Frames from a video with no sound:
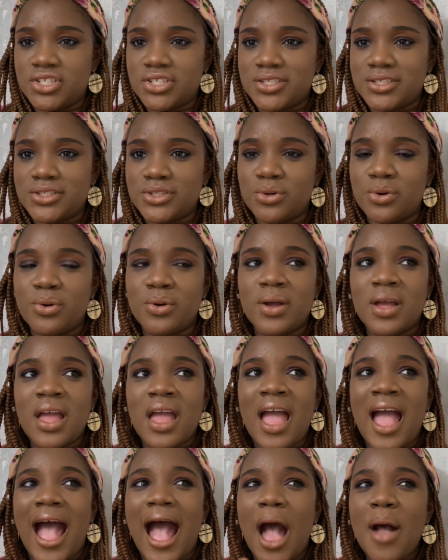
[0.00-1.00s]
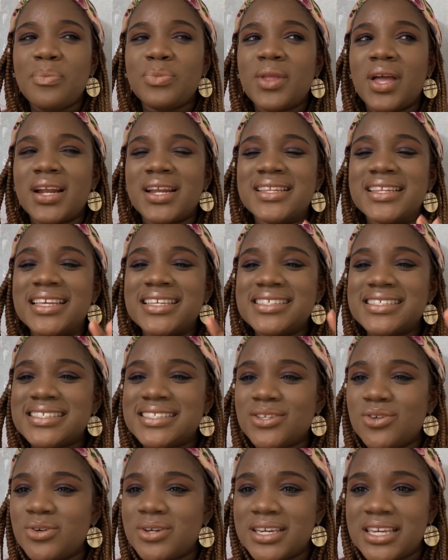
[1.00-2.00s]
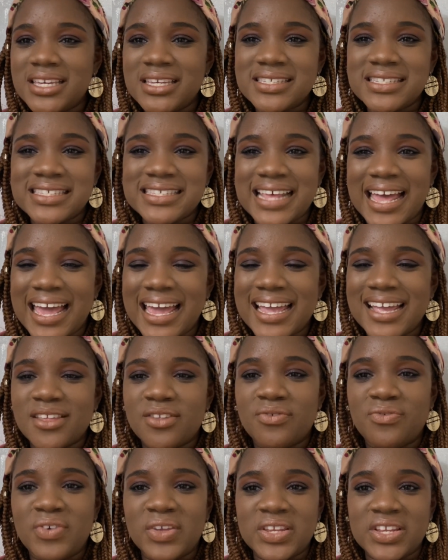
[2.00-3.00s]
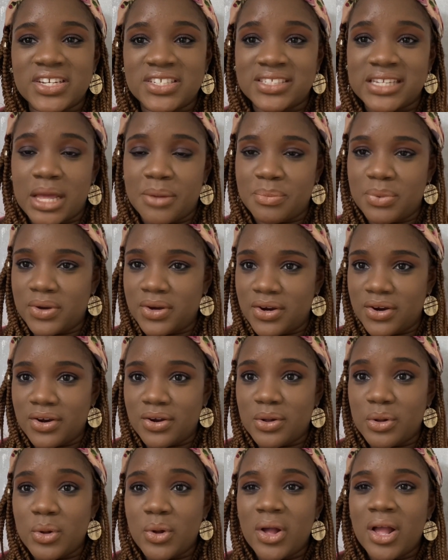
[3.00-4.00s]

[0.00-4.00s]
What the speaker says: So I'm not a silky satin finish type of girl,